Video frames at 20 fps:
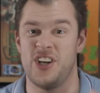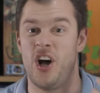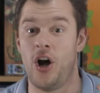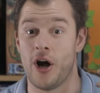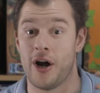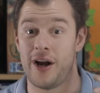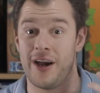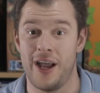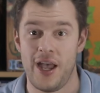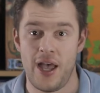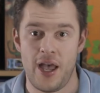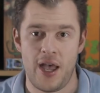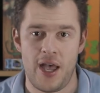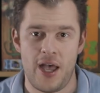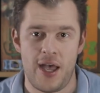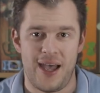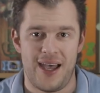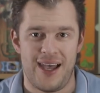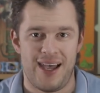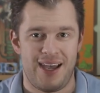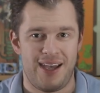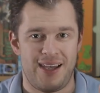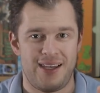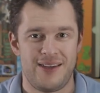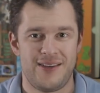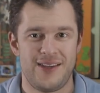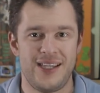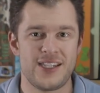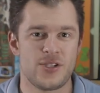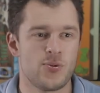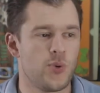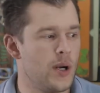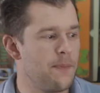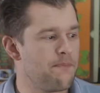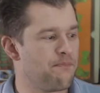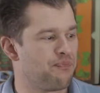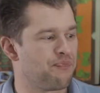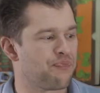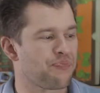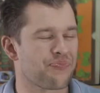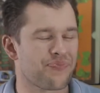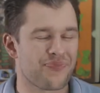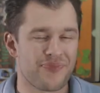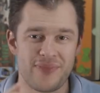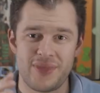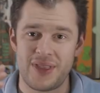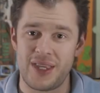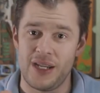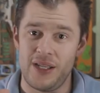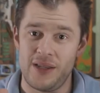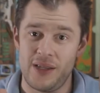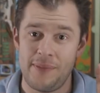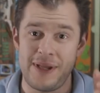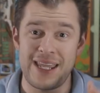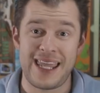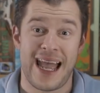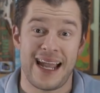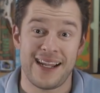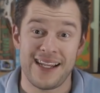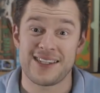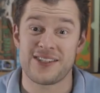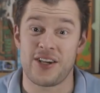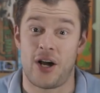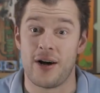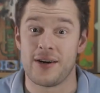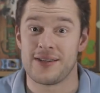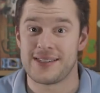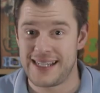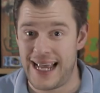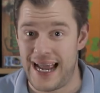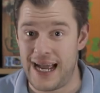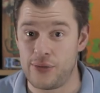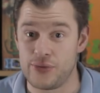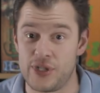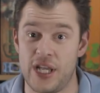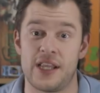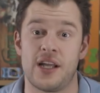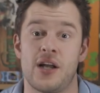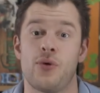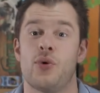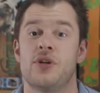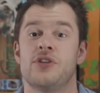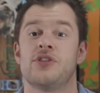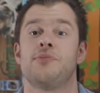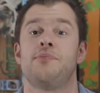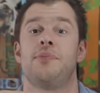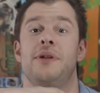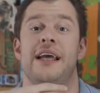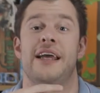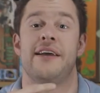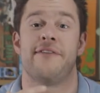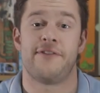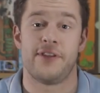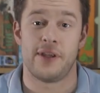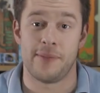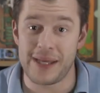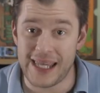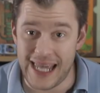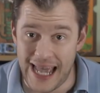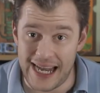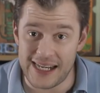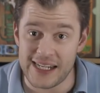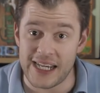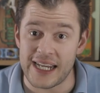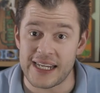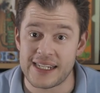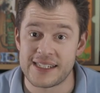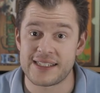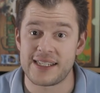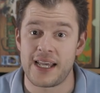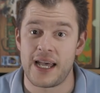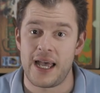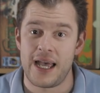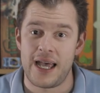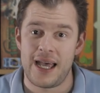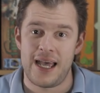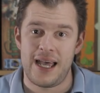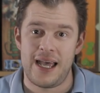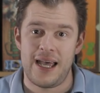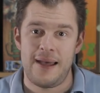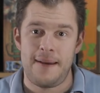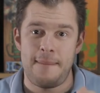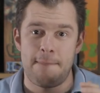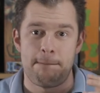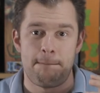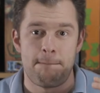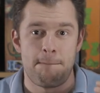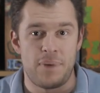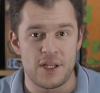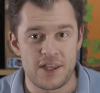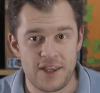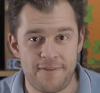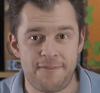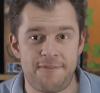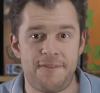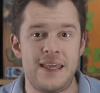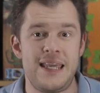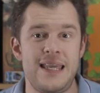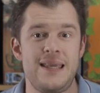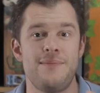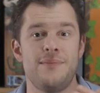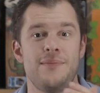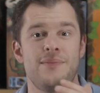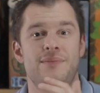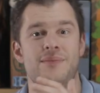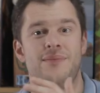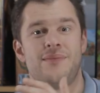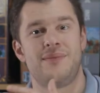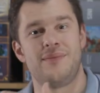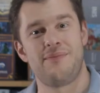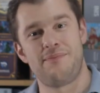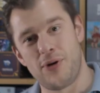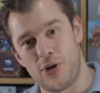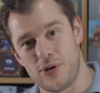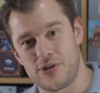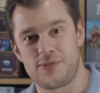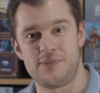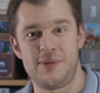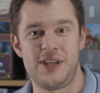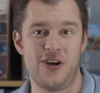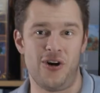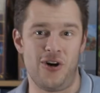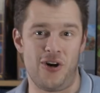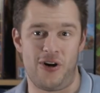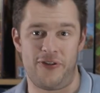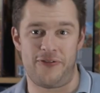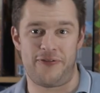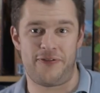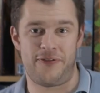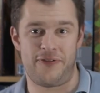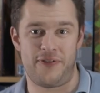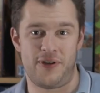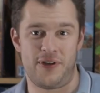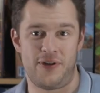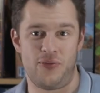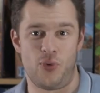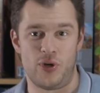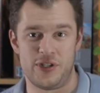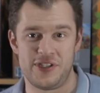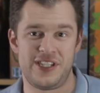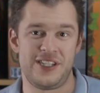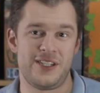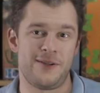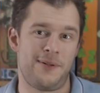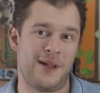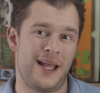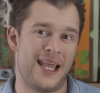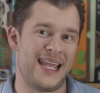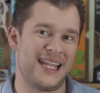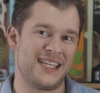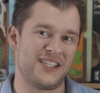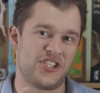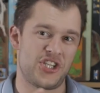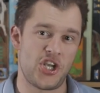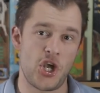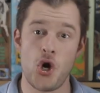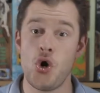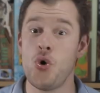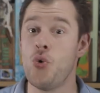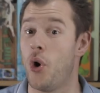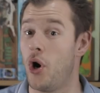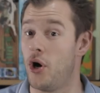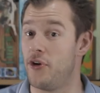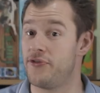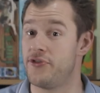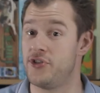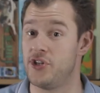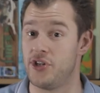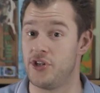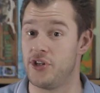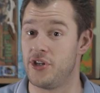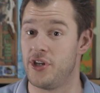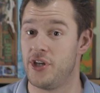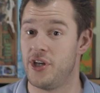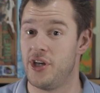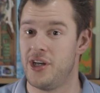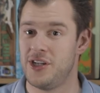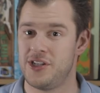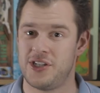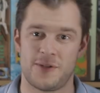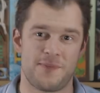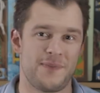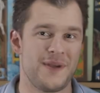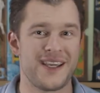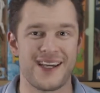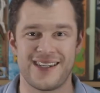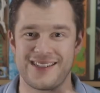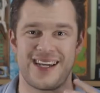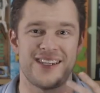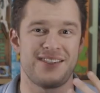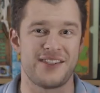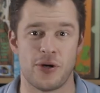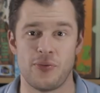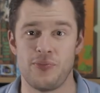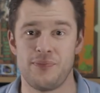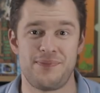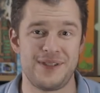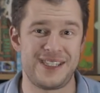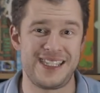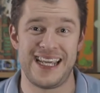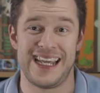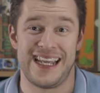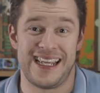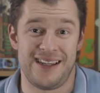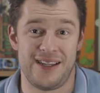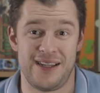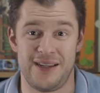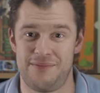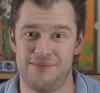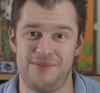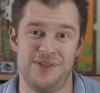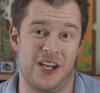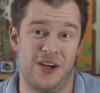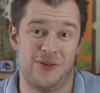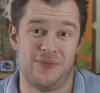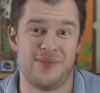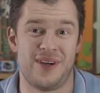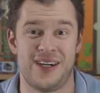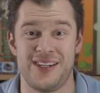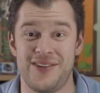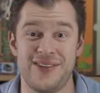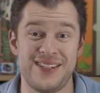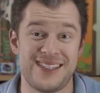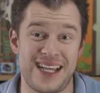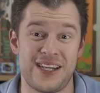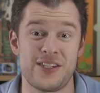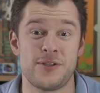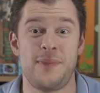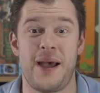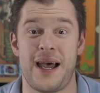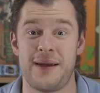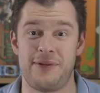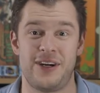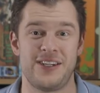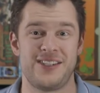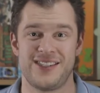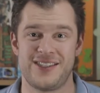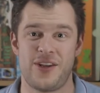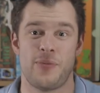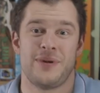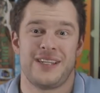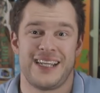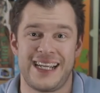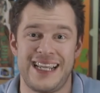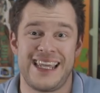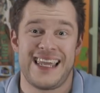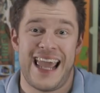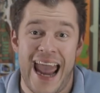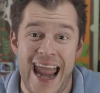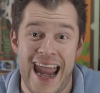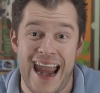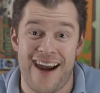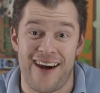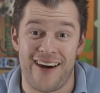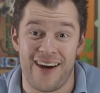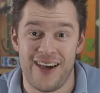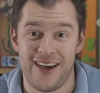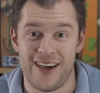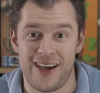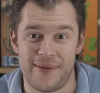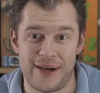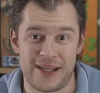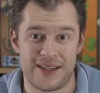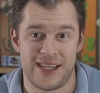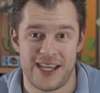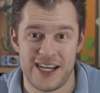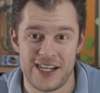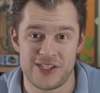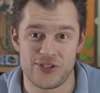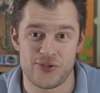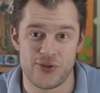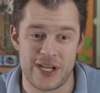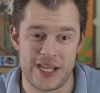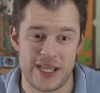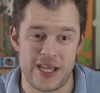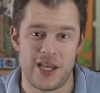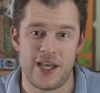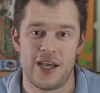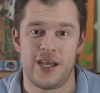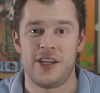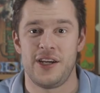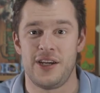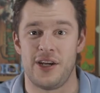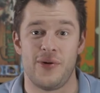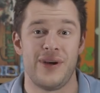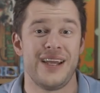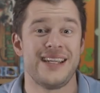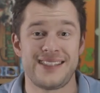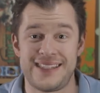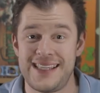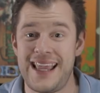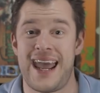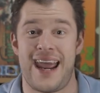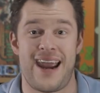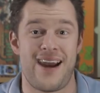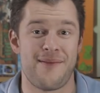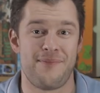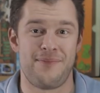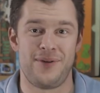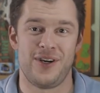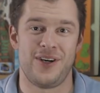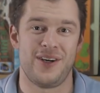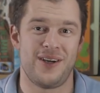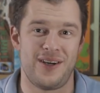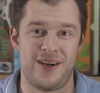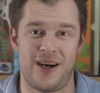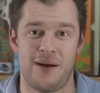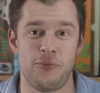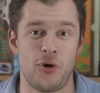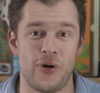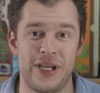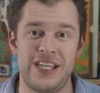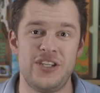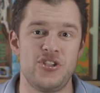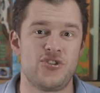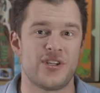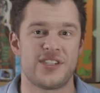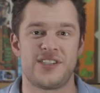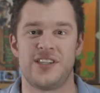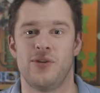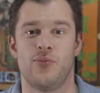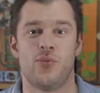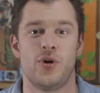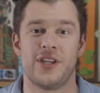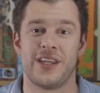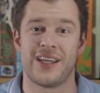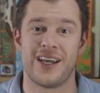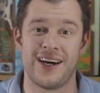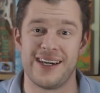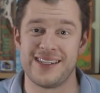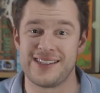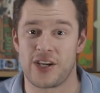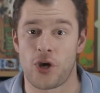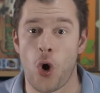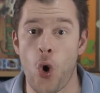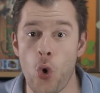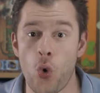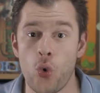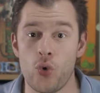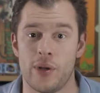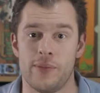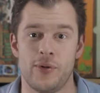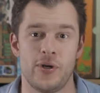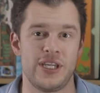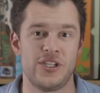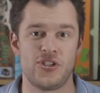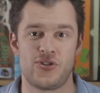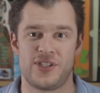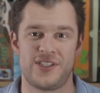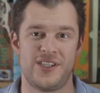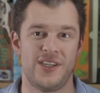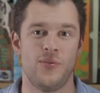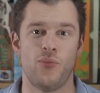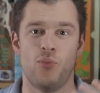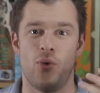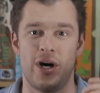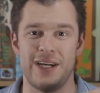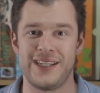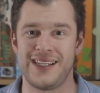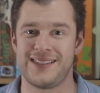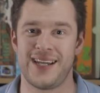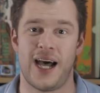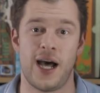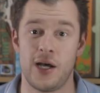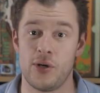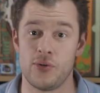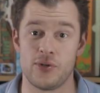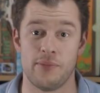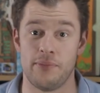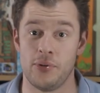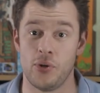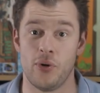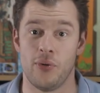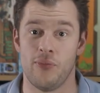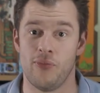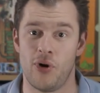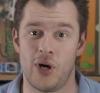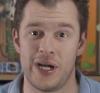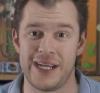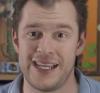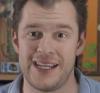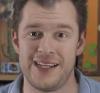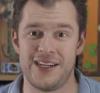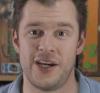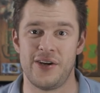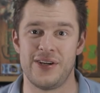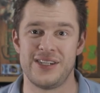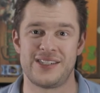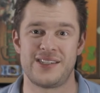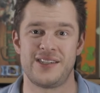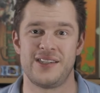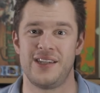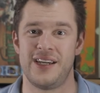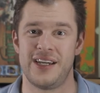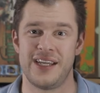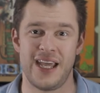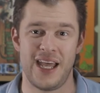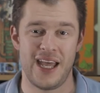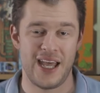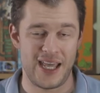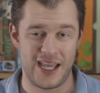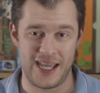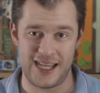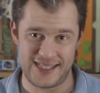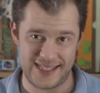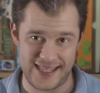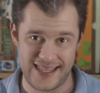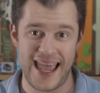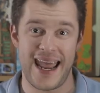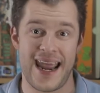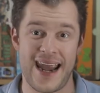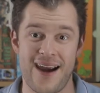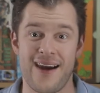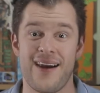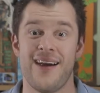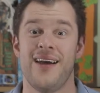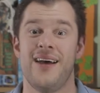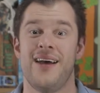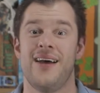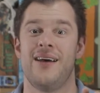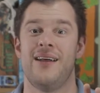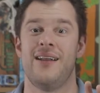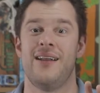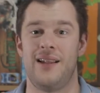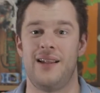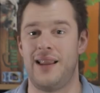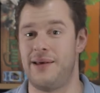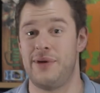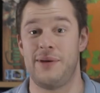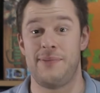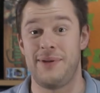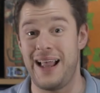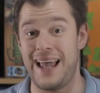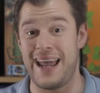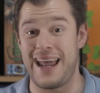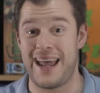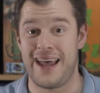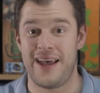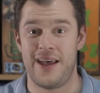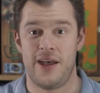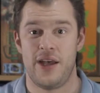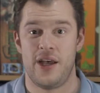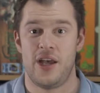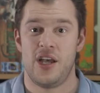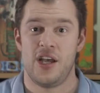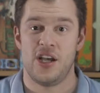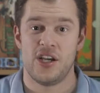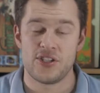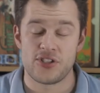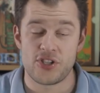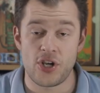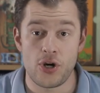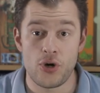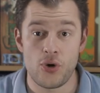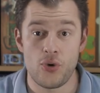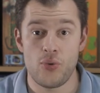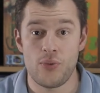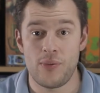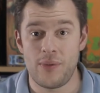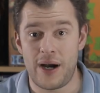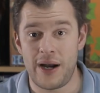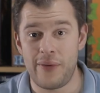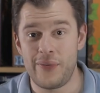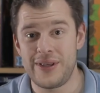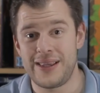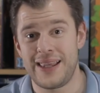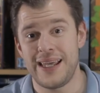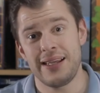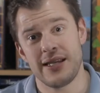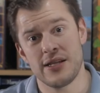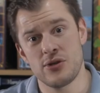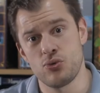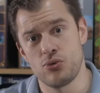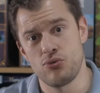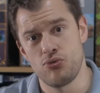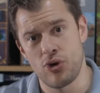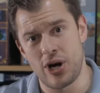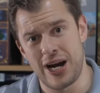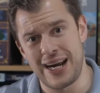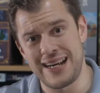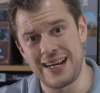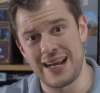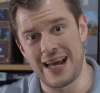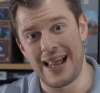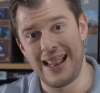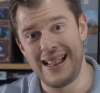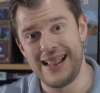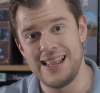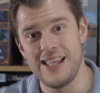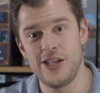This one, the mechanics are sound and I want to play it for the mechanics. But the theme puts me off wanting to play it too often just because I don't particularly, you know, I know it sounds bad, but I just don't particularly care about the history. You know, it's there, but I'm not interested in what the guys are called. I'm not interested in why the tiles are blue and white. You know, it's like, it's there, let me play it. So I would think this would rank a little bit below Vinhos